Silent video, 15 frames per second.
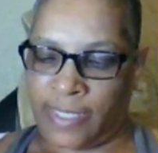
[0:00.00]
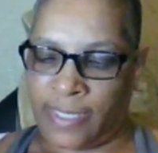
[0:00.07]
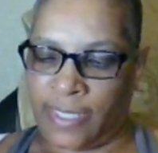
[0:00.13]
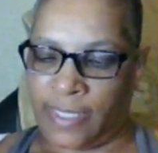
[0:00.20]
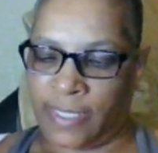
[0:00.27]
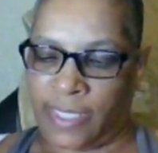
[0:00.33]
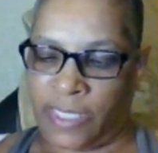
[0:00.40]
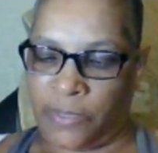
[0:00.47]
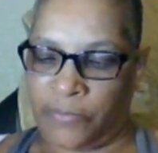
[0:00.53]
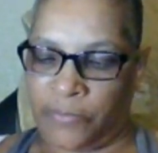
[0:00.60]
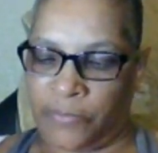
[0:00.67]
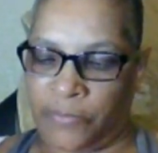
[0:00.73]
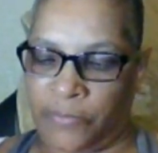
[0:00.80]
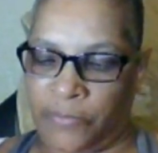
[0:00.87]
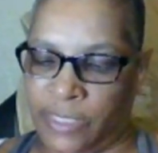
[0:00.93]
I had
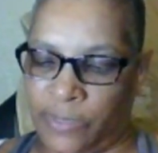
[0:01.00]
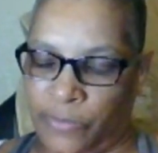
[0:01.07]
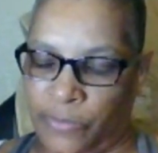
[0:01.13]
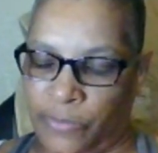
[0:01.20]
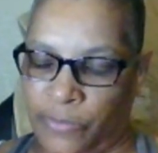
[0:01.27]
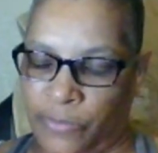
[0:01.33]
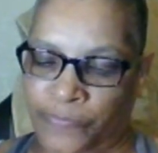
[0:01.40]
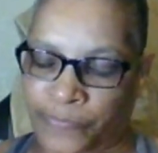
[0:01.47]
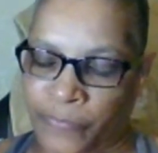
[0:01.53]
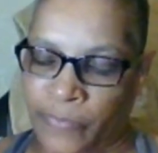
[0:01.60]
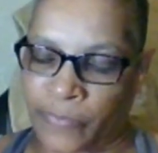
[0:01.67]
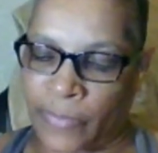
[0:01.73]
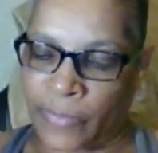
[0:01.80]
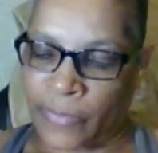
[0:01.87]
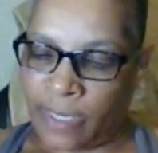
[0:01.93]
absolutely no
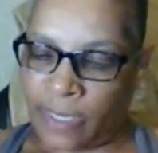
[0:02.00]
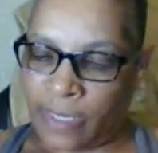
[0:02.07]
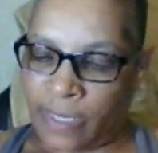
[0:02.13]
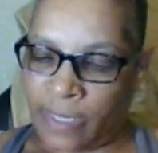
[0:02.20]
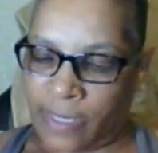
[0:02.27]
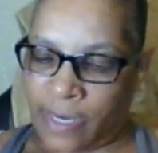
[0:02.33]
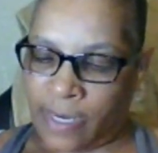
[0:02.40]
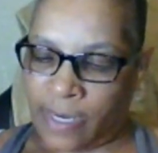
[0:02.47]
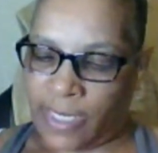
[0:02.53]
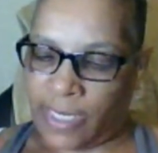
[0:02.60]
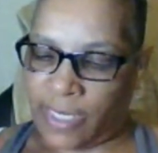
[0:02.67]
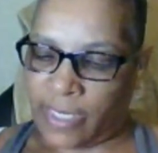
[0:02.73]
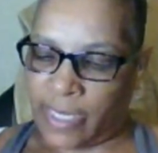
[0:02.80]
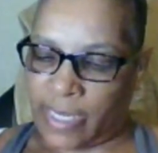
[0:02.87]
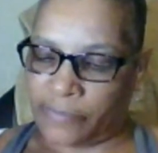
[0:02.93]
intention
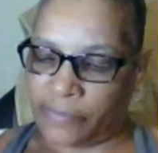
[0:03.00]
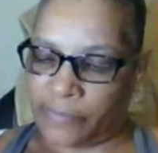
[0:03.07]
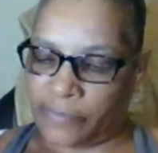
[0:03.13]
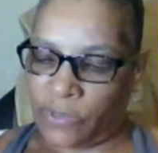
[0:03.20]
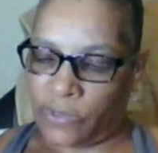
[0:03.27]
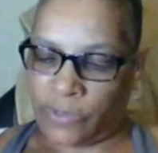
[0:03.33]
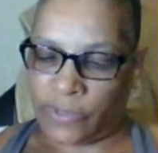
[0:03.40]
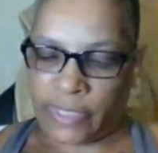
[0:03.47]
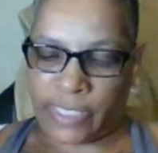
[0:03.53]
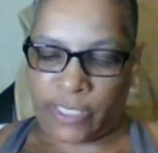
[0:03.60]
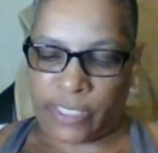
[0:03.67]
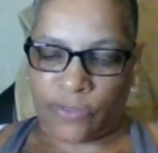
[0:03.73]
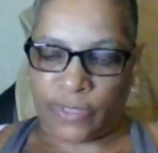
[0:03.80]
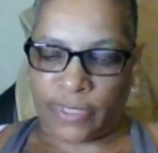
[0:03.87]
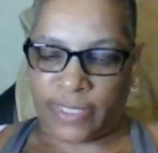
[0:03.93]

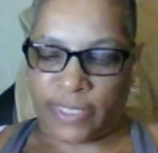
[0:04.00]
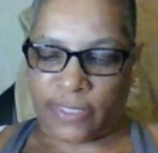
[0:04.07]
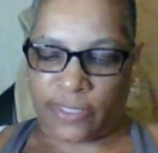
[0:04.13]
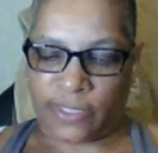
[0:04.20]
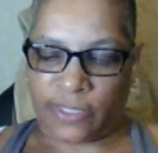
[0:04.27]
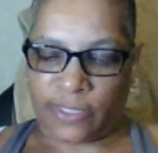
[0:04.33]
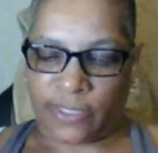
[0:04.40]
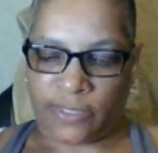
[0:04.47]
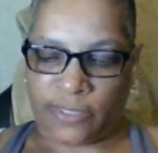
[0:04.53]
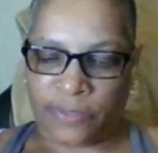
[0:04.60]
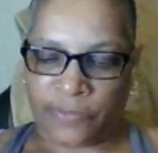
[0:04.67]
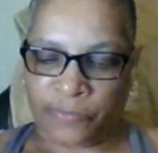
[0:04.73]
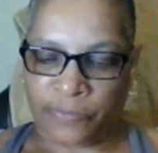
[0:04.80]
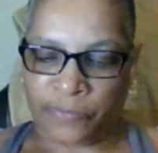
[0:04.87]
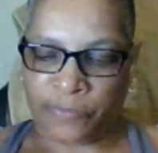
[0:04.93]
of dying
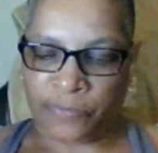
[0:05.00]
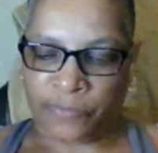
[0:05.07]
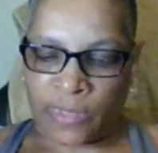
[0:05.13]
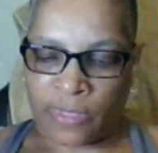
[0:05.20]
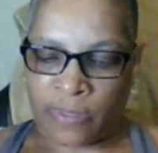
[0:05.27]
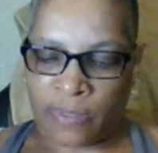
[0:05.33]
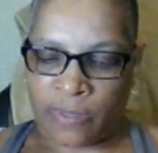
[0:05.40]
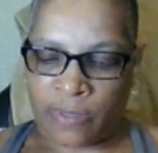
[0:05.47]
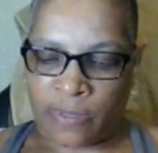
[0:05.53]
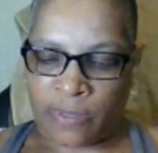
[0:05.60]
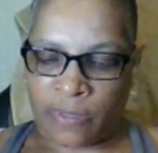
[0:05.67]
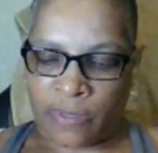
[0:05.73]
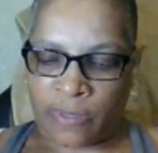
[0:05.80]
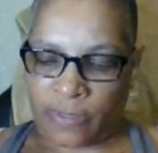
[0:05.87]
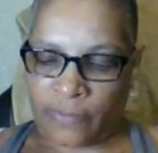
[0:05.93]
before getting
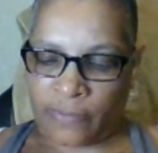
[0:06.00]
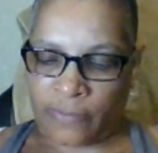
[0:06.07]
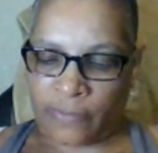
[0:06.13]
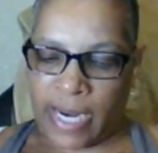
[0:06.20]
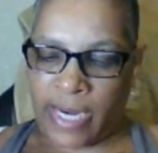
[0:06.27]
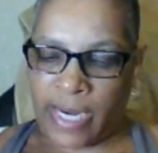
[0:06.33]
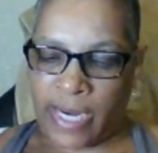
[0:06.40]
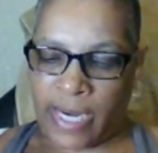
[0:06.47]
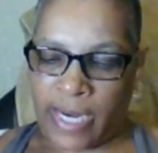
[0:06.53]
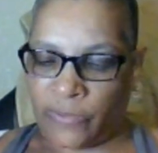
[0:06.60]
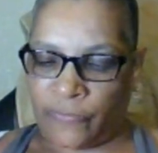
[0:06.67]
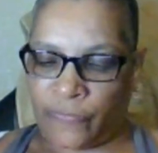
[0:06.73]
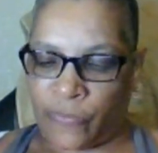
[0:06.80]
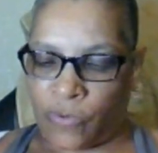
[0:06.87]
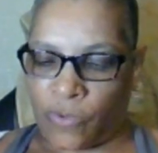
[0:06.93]
that first
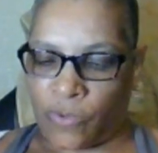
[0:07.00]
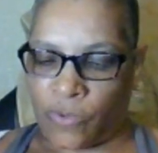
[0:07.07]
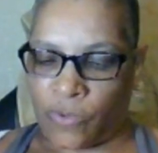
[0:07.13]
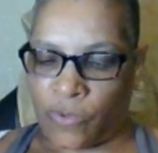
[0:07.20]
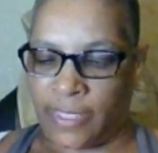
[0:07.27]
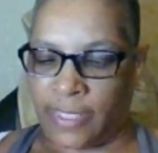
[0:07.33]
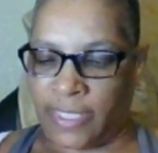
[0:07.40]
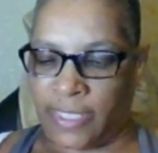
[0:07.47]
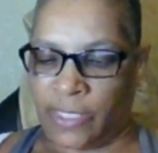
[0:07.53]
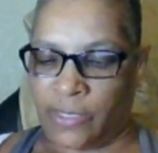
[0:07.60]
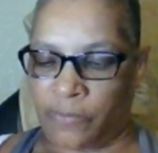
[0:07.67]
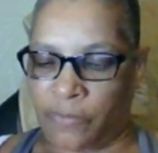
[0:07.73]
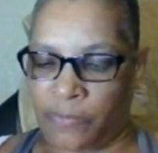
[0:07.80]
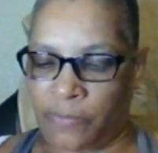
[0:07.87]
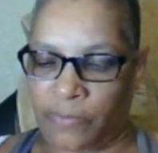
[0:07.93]
Social Security
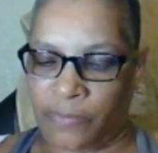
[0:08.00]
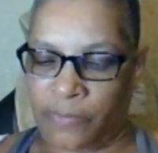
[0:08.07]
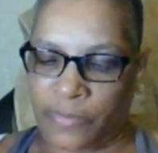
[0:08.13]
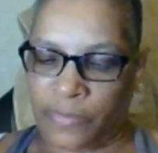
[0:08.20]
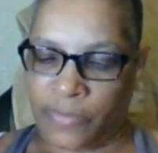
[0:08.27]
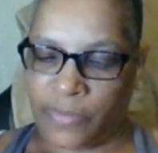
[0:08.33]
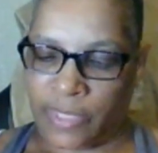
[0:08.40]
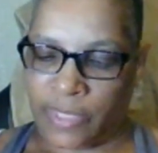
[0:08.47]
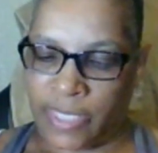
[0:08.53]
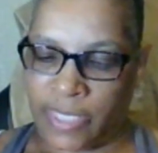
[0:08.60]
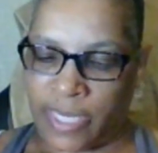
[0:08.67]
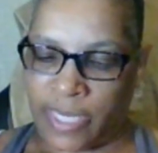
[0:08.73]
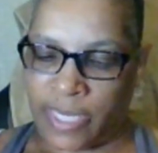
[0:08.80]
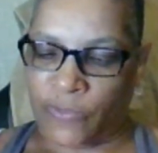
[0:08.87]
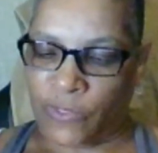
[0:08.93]
check at
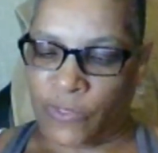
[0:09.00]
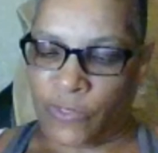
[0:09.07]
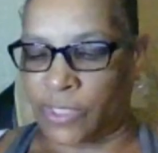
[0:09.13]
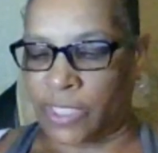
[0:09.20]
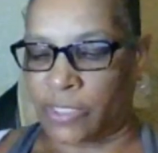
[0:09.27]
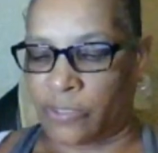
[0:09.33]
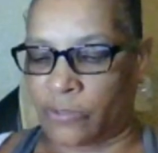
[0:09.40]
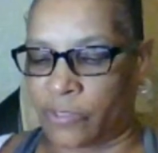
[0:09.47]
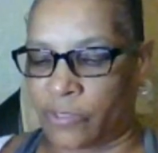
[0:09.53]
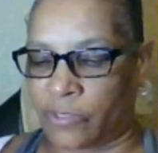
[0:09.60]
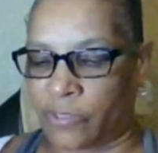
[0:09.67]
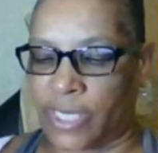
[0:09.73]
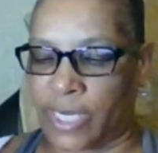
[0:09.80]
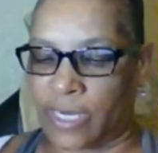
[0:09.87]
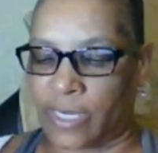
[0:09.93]
age 65.